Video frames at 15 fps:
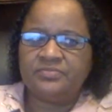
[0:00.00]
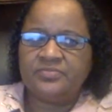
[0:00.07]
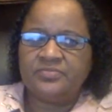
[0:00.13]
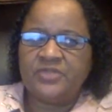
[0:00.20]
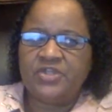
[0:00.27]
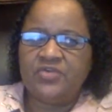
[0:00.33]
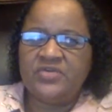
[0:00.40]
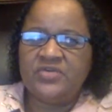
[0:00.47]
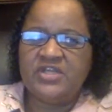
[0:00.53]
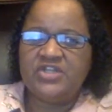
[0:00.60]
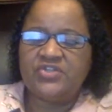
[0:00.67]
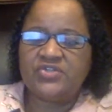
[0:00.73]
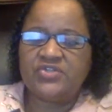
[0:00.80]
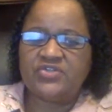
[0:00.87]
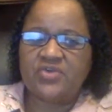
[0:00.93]
you need
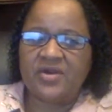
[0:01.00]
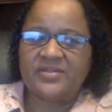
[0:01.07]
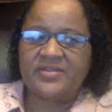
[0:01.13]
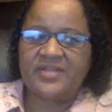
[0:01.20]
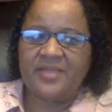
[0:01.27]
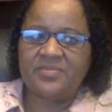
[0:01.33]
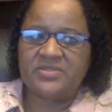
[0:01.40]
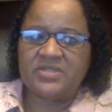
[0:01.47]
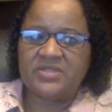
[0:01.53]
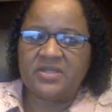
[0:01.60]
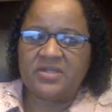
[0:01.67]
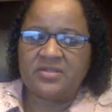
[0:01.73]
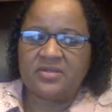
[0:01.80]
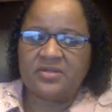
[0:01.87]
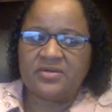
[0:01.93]
to start that
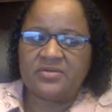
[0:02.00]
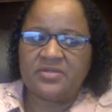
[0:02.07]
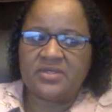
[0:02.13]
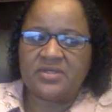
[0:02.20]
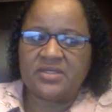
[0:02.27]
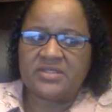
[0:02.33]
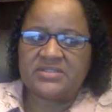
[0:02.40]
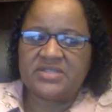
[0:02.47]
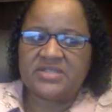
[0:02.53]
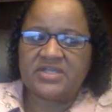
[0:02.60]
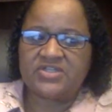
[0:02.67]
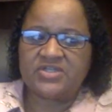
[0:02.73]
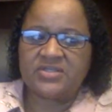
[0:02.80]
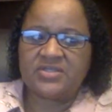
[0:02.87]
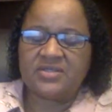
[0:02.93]
particular
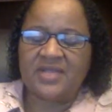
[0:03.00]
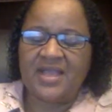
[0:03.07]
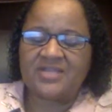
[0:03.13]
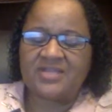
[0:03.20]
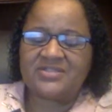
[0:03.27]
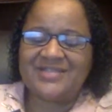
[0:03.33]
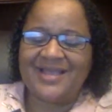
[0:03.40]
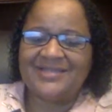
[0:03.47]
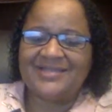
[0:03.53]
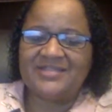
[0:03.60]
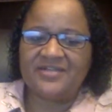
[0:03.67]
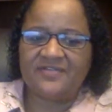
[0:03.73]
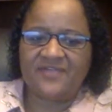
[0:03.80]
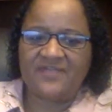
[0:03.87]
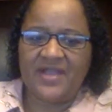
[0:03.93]
section actually
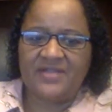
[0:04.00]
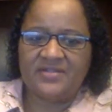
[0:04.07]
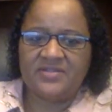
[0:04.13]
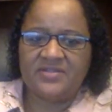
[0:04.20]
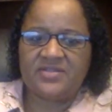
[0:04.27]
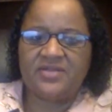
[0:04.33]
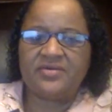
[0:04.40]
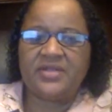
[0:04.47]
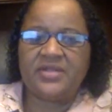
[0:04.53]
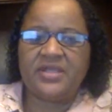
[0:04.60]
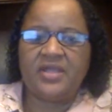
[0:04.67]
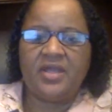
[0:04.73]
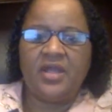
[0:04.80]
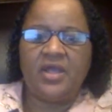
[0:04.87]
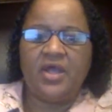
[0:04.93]
identifying the theory,
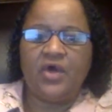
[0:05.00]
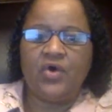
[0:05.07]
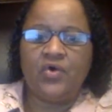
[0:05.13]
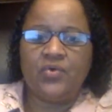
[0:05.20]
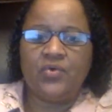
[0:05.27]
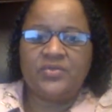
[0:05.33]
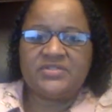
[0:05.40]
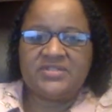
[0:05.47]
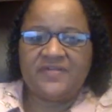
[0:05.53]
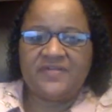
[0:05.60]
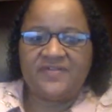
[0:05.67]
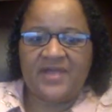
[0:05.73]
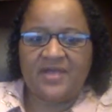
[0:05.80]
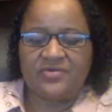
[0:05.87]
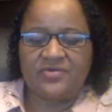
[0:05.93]
who was the
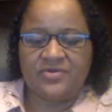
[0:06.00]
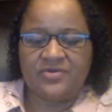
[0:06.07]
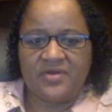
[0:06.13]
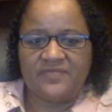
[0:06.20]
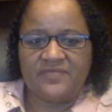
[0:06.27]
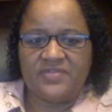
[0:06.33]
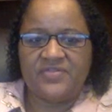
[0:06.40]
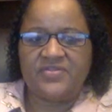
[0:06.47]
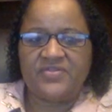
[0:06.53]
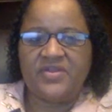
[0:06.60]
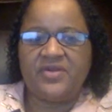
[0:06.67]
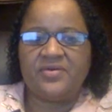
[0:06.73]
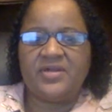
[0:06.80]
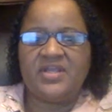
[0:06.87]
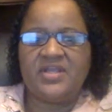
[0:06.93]
founder of the
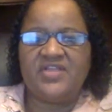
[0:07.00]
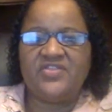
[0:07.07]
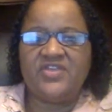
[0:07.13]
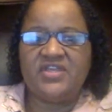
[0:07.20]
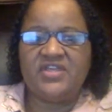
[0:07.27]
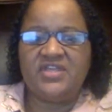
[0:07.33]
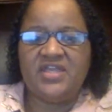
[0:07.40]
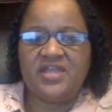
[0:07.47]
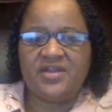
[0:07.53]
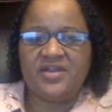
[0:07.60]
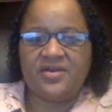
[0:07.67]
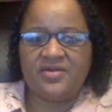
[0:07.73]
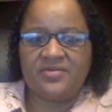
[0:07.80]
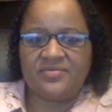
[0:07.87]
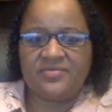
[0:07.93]
theory, the
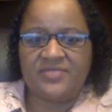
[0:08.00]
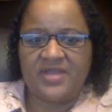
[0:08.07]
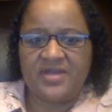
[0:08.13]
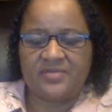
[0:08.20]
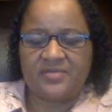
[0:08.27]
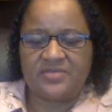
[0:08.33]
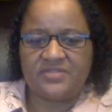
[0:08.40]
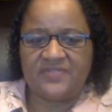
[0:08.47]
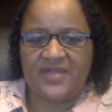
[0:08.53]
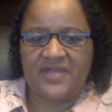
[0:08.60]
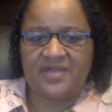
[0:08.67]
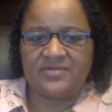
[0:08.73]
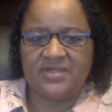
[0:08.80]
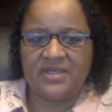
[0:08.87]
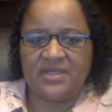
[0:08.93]
year that it was
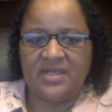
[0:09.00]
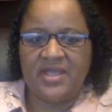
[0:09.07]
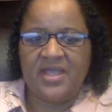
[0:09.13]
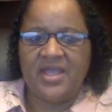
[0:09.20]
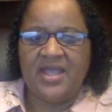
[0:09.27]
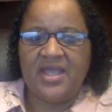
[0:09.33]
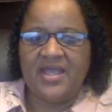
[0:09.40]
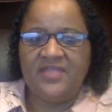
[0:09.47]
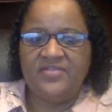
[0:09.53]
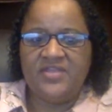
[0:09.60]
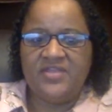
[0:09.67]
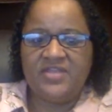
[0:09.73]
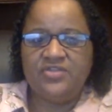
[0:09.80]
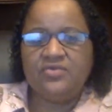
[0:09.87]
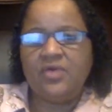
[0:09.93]
founded, and
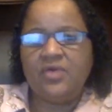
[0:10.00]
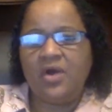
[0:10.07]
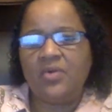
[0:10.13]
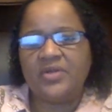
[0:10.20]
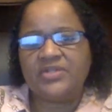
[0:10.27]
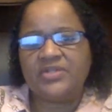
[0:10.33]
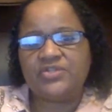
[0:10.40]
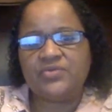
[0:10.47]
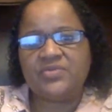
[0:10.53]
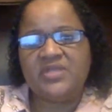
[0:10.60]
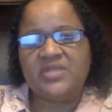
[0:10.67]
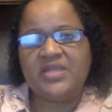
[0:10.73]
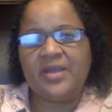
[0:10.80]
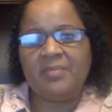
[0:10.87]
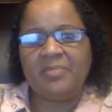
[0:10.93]
then you go into
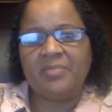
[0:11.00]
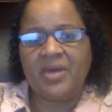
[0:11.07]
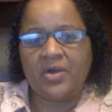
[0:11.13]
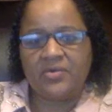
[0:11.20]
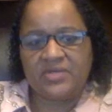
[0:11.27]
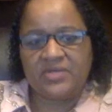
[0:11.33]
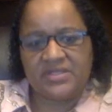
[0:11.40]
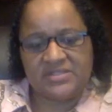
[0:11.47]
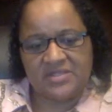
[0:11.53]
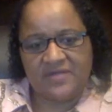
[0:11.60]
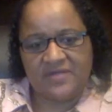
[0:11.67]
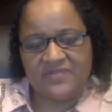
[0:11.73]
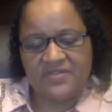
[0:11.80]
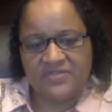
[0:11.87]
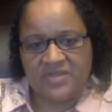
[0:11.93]
the components
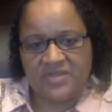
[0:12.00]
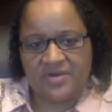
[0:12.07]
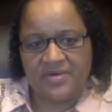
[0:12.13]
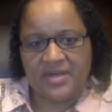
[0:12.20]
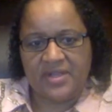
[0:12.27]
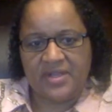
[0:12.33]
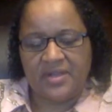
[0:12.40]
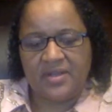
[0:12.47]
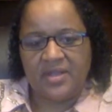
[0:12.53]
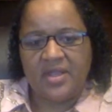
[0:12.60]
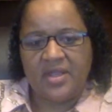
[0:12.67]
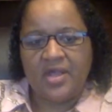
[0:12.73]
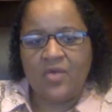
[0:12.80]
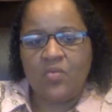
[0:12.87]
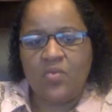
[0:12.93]
of the theory.
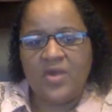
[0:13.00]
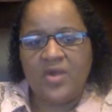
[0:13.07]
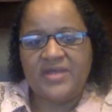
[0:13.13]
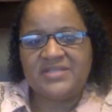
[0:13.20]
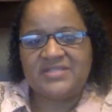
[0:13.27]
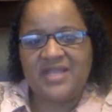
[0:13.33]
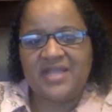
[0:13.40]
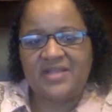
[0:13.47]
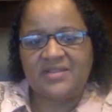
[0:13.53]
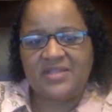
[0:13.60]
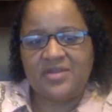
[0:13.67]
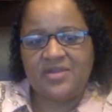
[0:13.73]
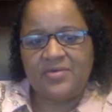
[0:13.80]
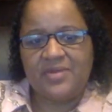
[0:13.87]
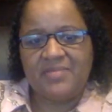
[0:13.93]
What is that
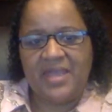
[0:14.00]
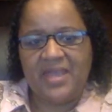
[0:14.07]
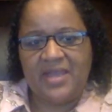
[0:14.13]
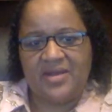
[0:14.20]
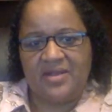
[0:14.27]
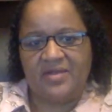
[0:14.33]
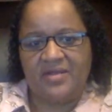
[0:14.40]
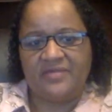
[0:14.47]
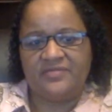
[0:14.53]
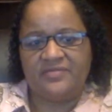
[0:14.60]
theory made of?